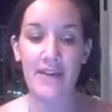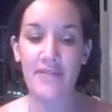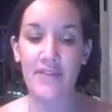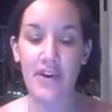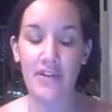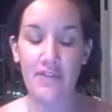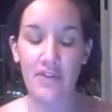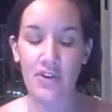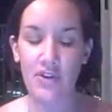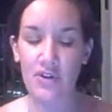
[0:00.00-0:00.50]

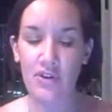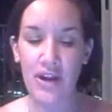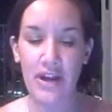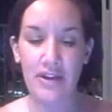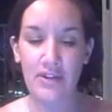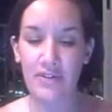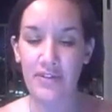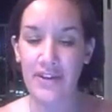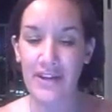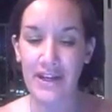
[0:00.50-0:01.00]

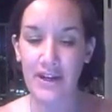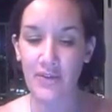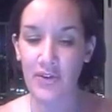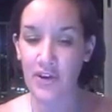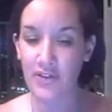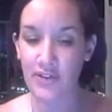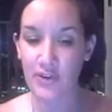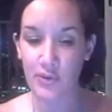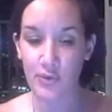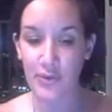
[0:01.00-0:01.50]
I don't think I've
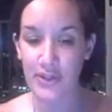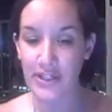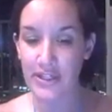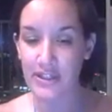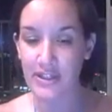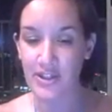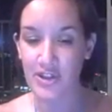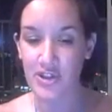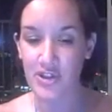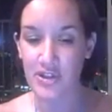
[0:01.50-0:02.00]
ever
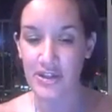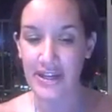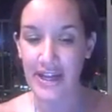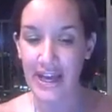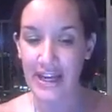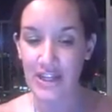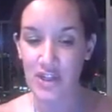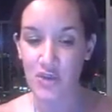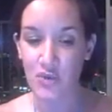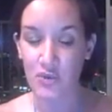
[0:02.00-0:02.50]
written an
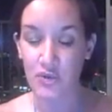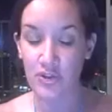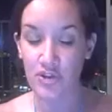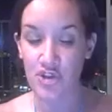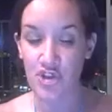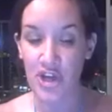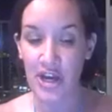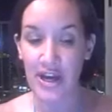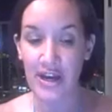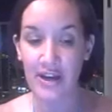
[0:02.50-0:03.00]

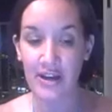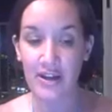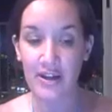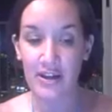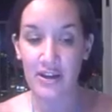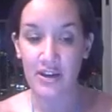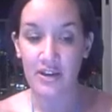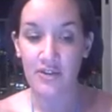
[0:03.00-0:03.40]
actual check